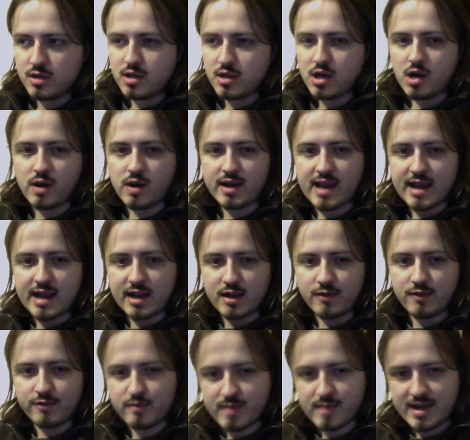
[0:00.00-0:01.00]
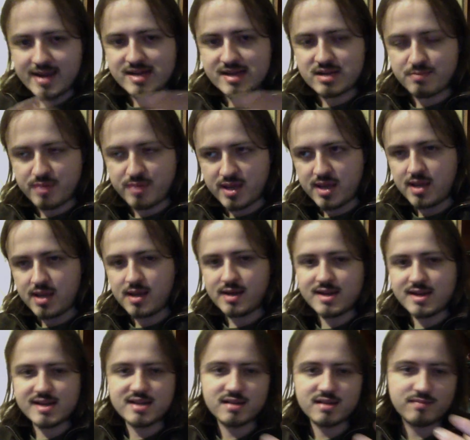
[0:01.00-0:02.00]
or I can't go from A to B, I
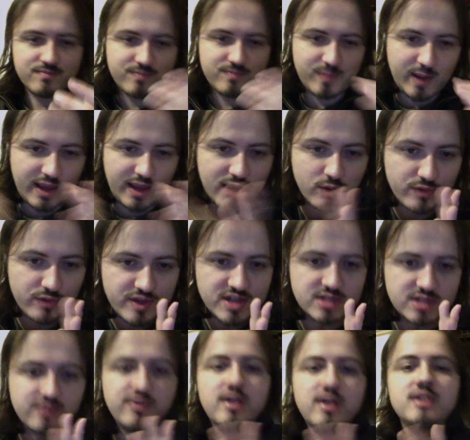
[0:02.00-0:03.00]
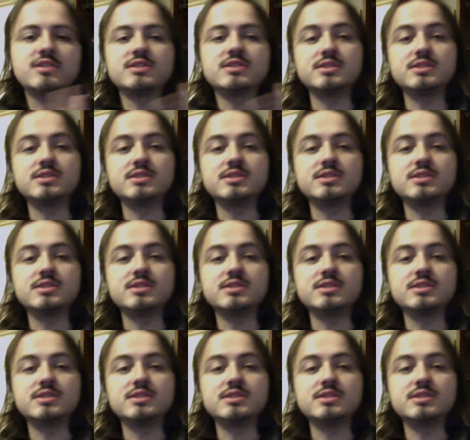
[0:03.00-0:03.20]
need to kill these first.